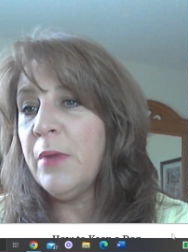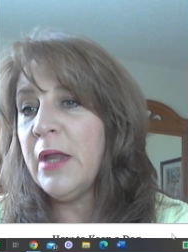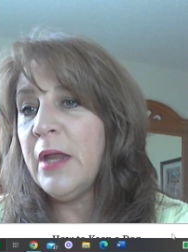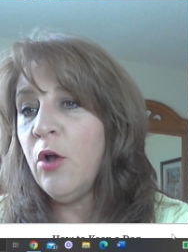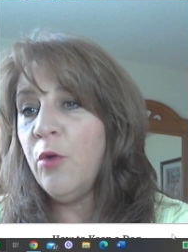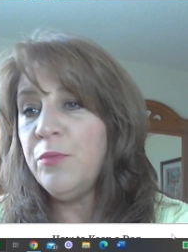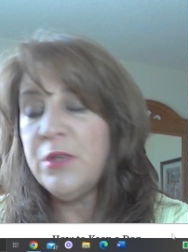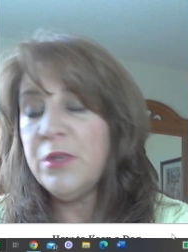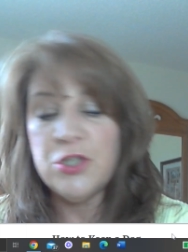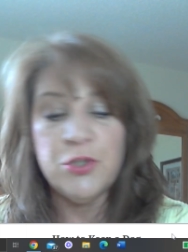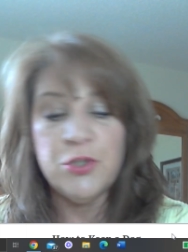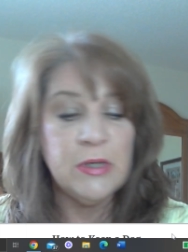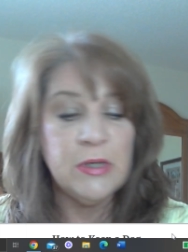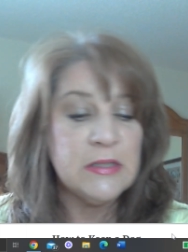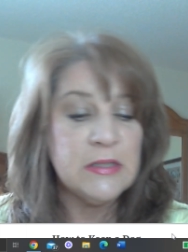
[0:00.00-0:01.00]
But I hope that
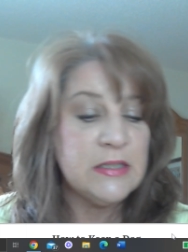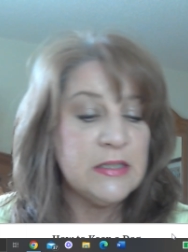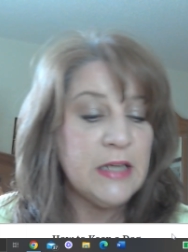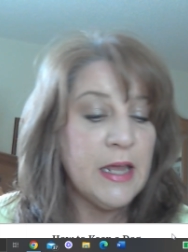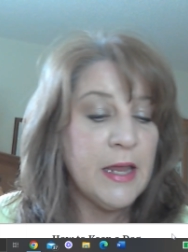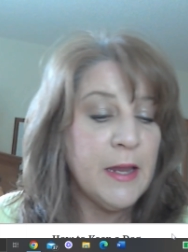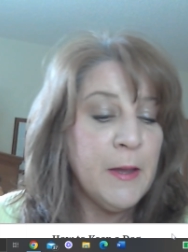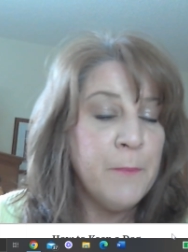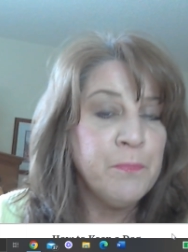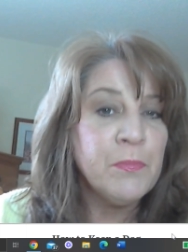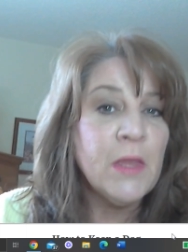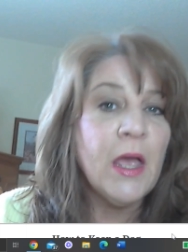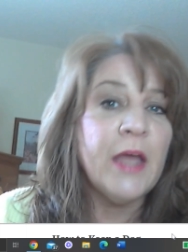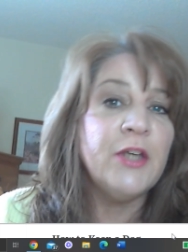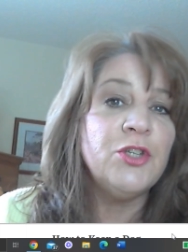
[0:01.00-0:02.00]
you can stay.
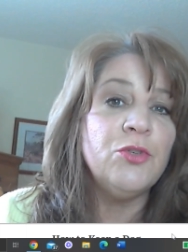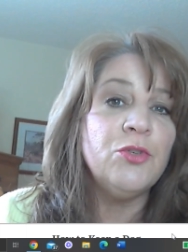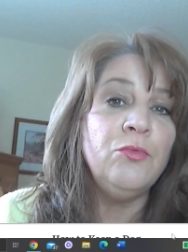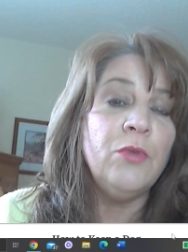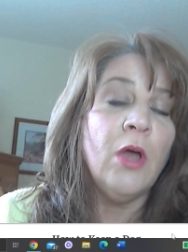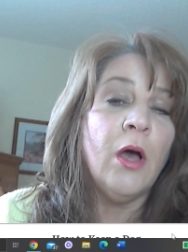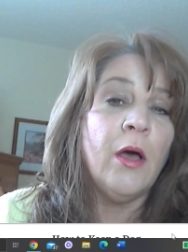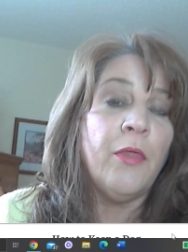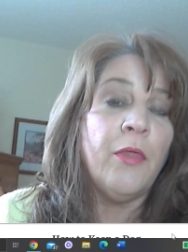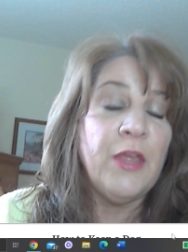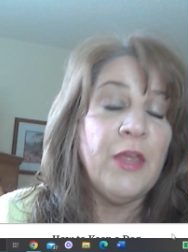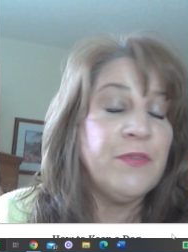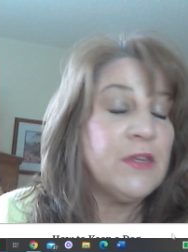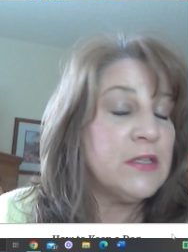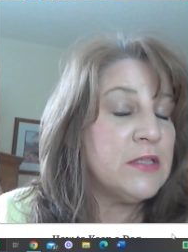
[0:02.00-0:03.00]
I do uh,
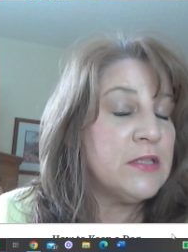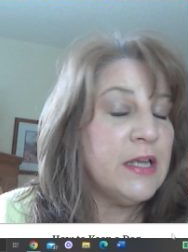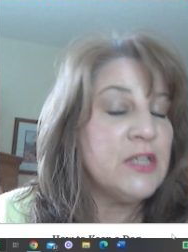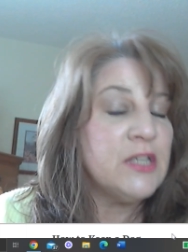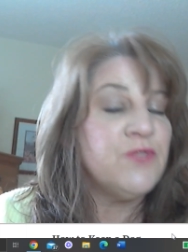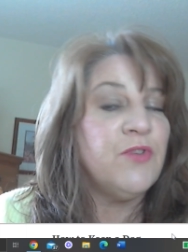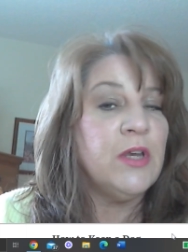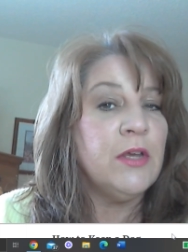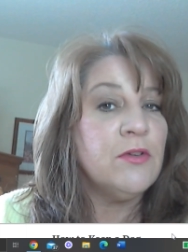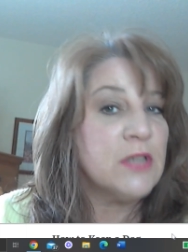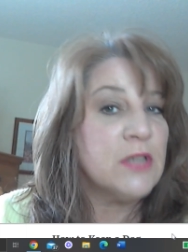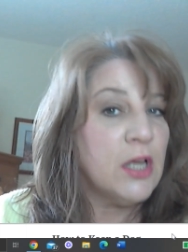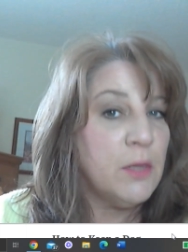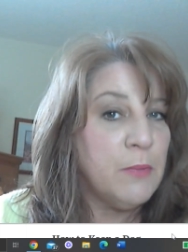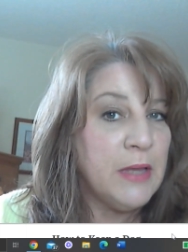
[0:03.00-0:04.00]
think that today's video
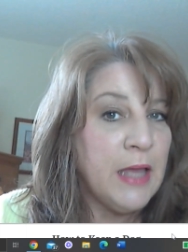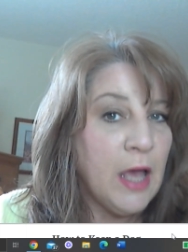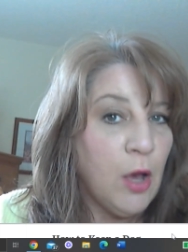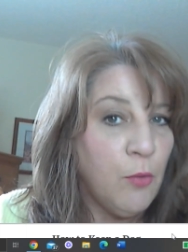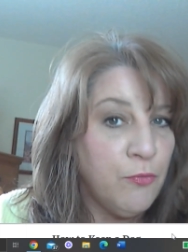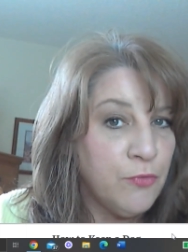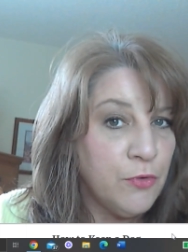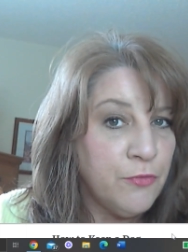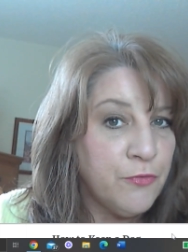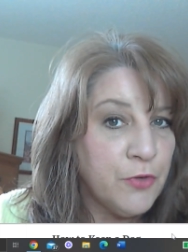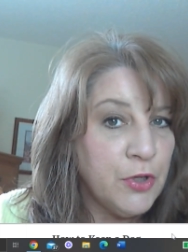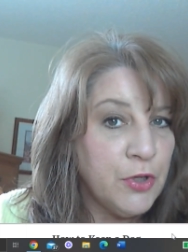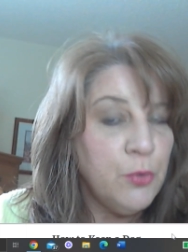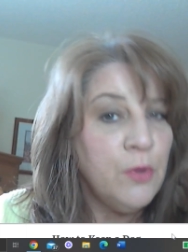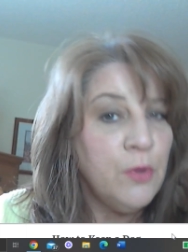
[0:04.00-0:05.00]
is going to be helpful
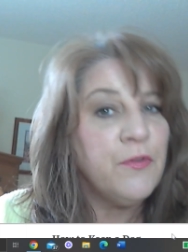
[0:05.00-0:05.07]
for you.